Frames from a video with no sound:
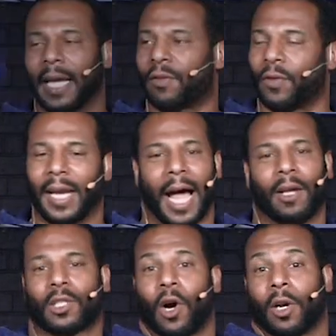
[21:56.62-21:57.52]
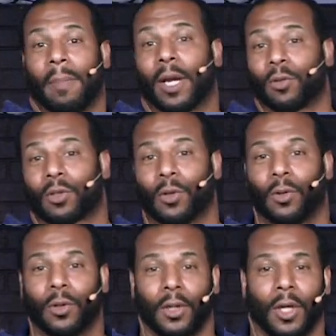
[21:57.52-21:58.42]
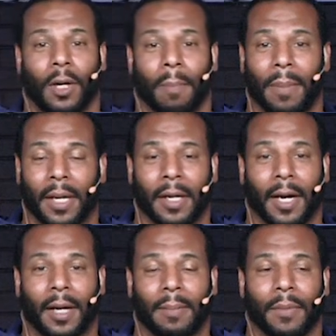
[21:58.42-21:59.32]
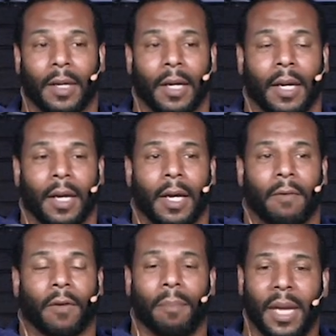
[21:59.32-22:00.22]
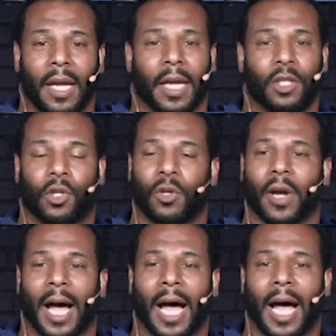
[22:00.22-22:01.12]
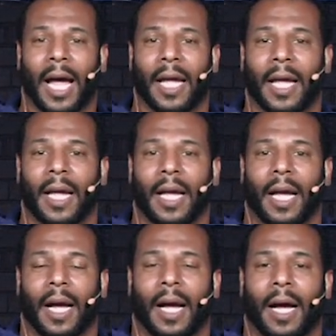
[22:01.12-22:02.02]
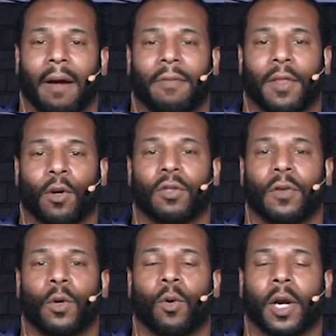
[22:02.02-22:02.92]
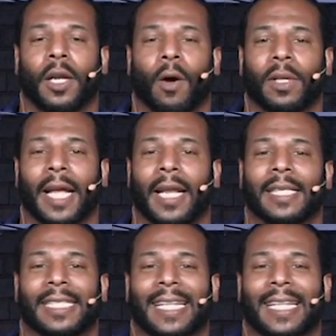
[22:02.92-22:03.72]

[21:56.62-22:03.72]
guess for now it's called a middle school. But for me in junior high, for those of you who want to know what that is,